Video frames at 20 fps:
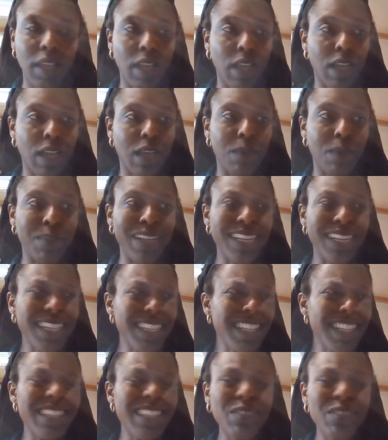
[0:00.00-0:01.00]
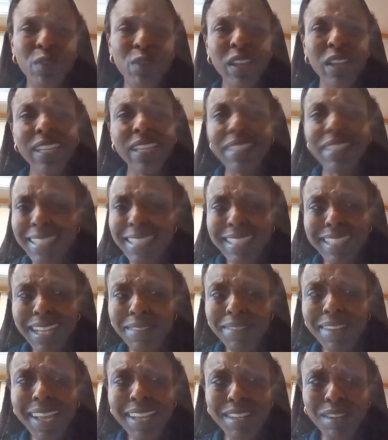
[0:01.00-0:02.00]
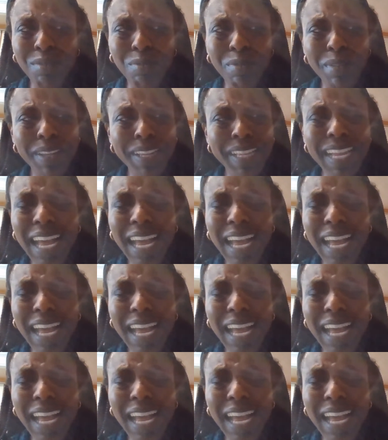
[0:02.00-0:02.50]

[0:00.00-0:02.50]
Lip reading: And this stuff has a really